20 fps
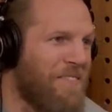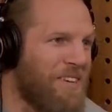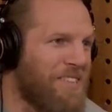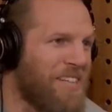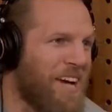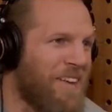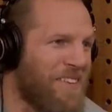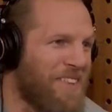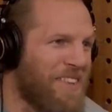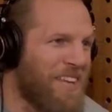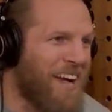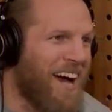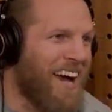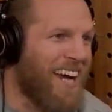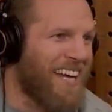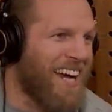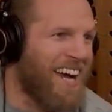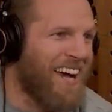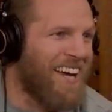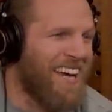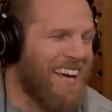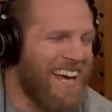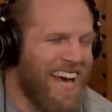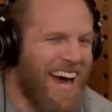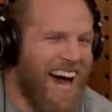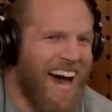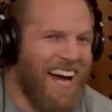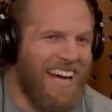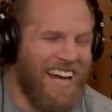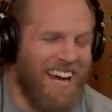every time you think I get,
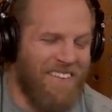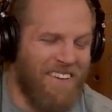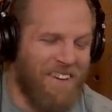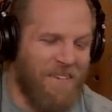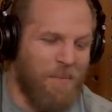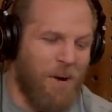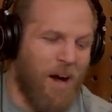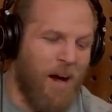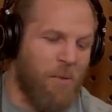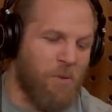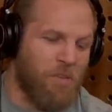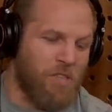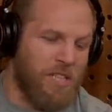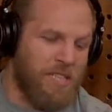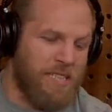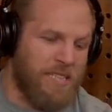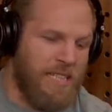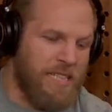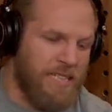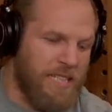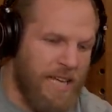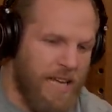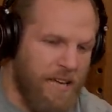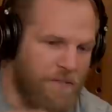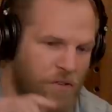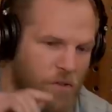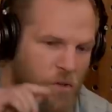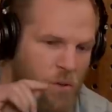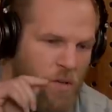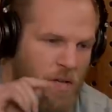I get rid of. But I was going to say
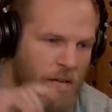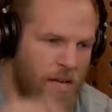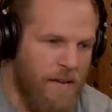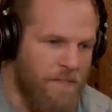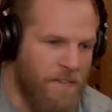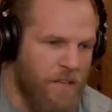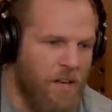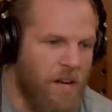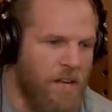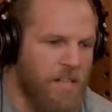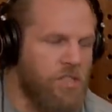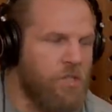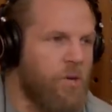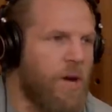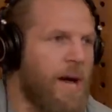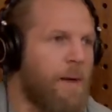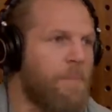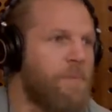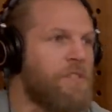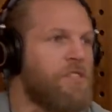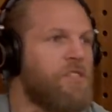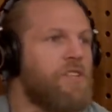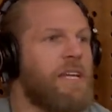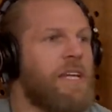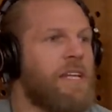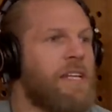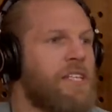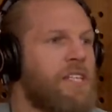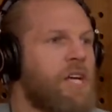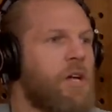something. If you, if the Lions tour
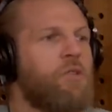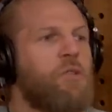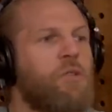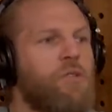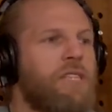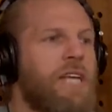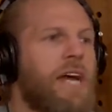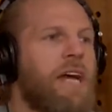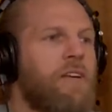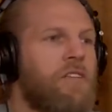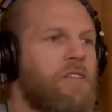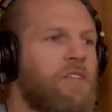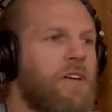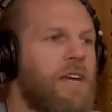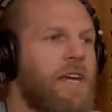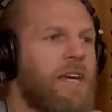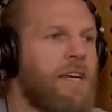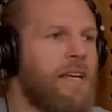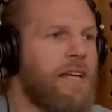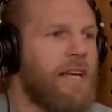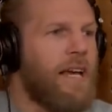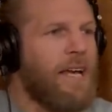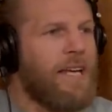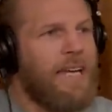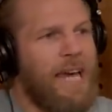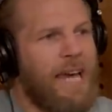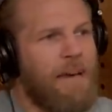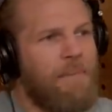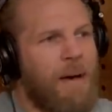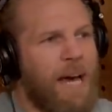happens, you need a social secretary,
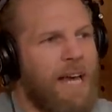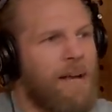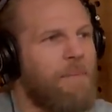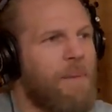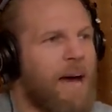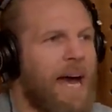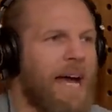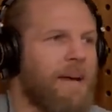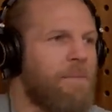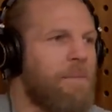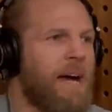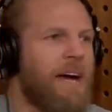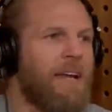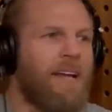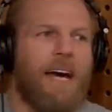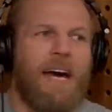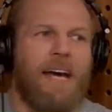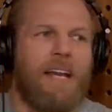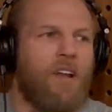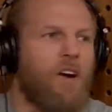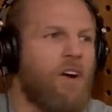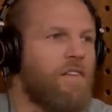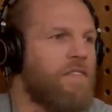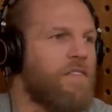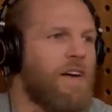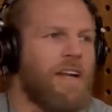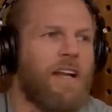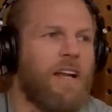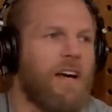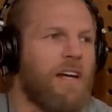kit man, a bag man. I had a
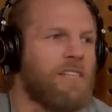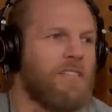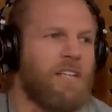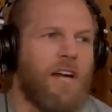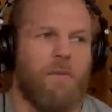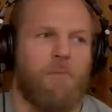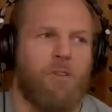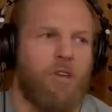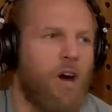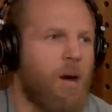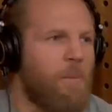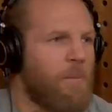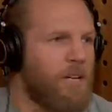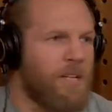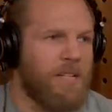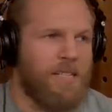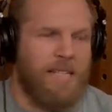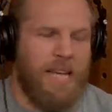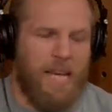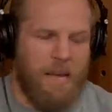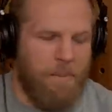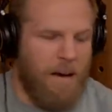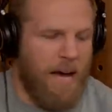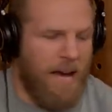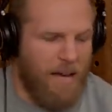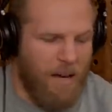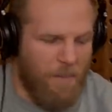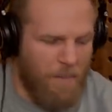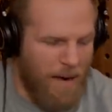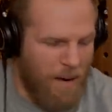lot of fun last time. You know, I'm a good
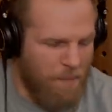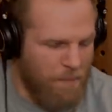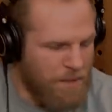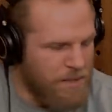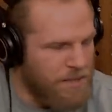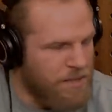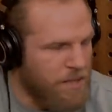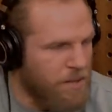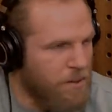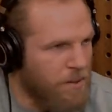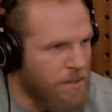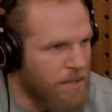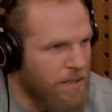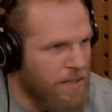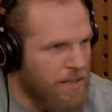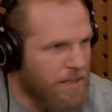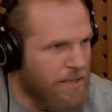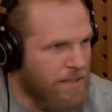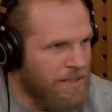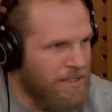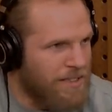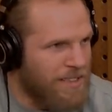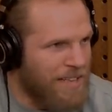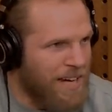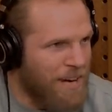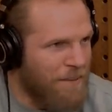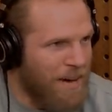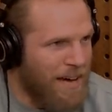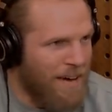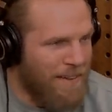team man. I'm happy to yeah, I know.
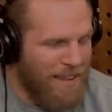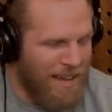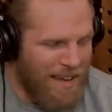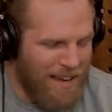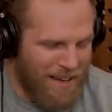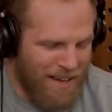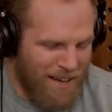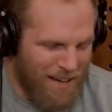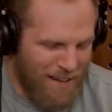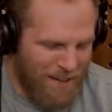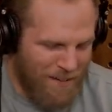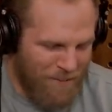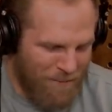to come out there. You